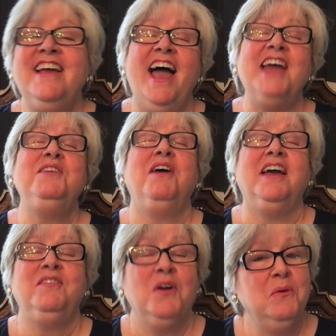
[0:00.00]

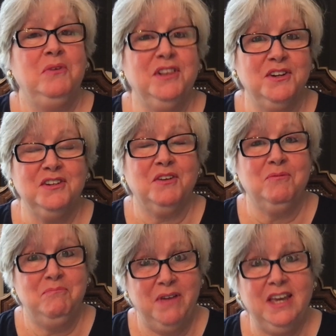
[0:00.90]
Anyway, we learned a
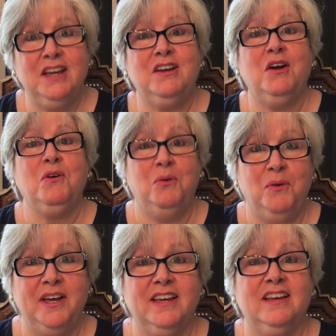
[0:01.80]
big,
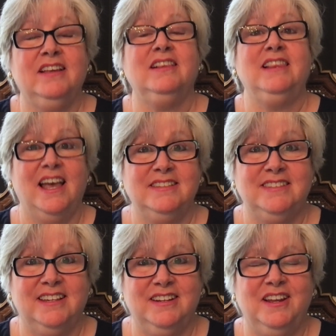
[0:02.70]
quick
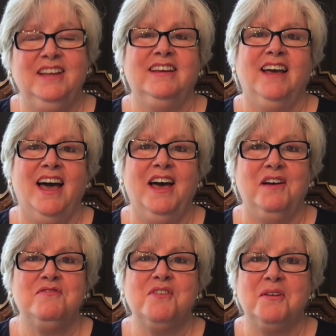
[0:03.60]
lesson
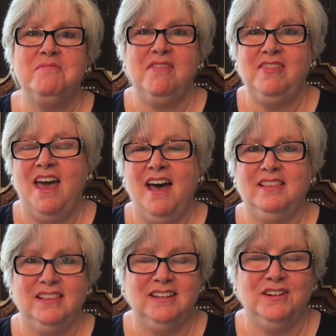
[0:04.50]
from
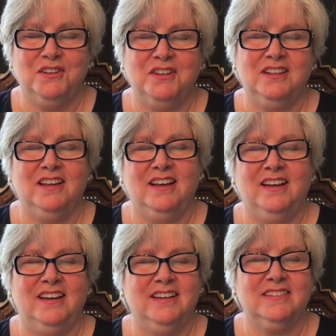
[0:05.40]
that little
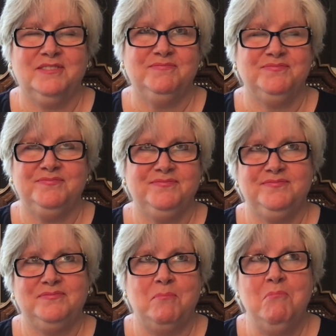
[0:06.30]

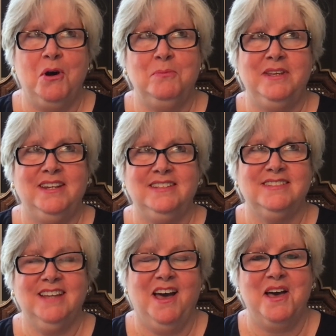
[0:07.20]
moment
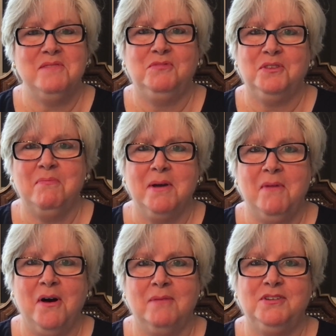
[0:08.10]
in time with my
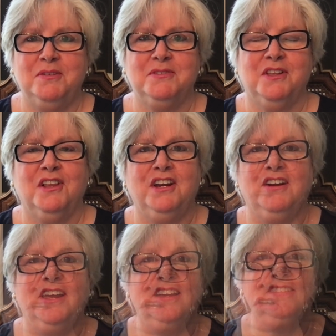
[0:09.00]
mom. She was
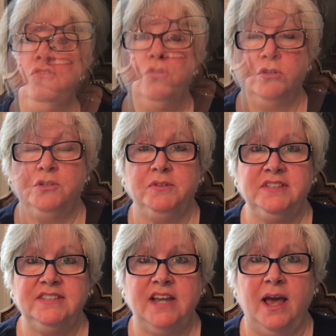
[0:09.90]
hilarious. Georgia
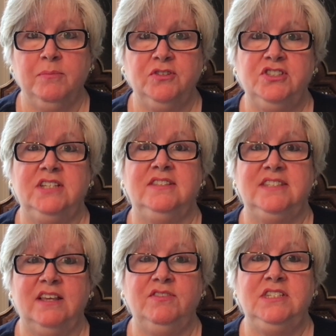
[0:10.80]
was established in
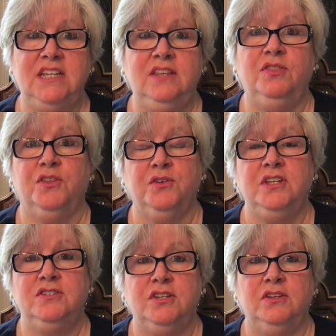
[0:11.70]

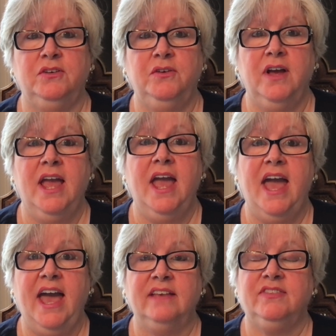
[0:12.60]
1732
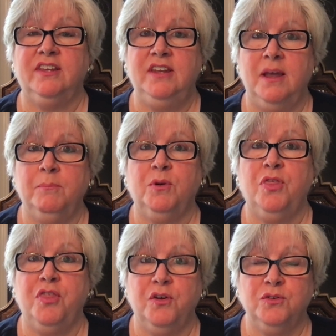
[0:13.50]
as the number
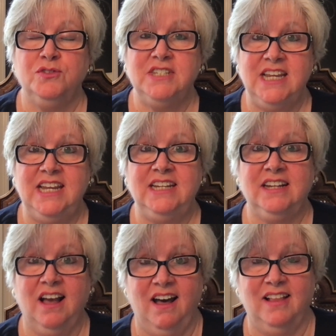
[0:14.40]
13
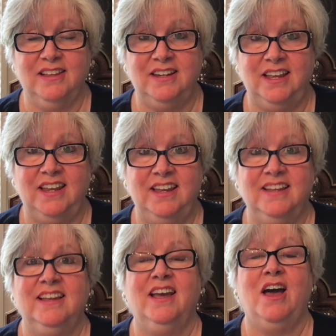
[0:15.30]
colony
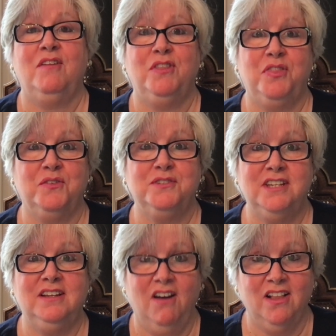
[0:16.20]
of the
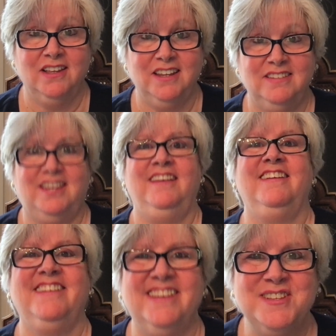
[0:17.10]
13 colonies.
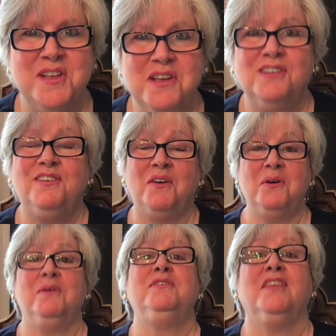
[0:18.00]

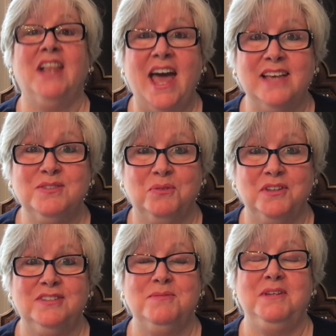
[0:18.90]
So it was the last
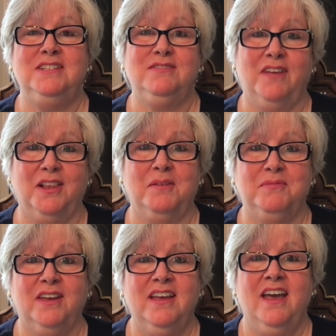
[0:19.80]
one to be
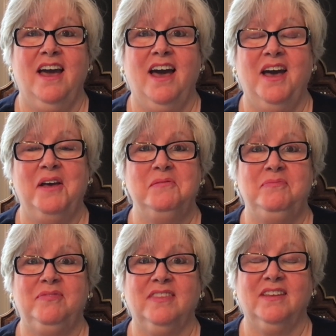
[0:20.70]
developed,
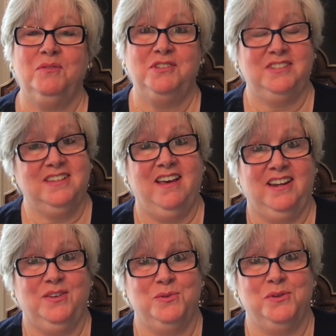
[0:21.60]
which is
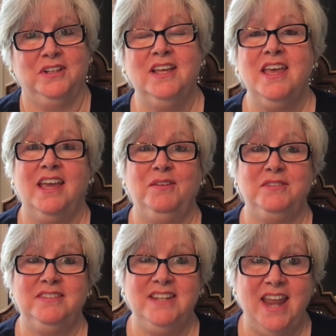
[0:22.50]
kind of cool. It
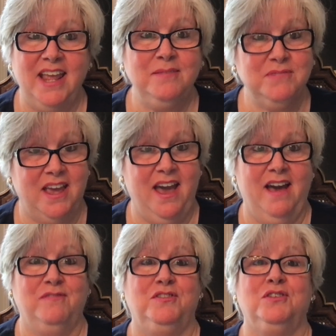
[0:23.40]
was named
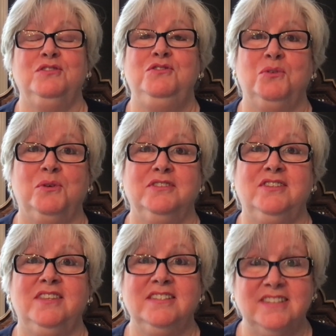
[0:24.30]
after
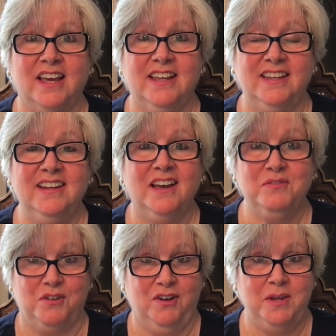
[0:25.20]
George II
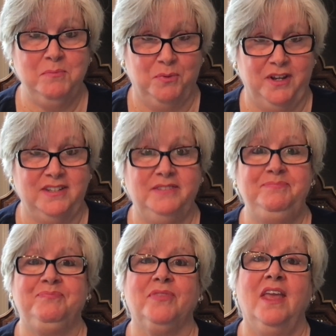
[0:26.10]
of Great Britain.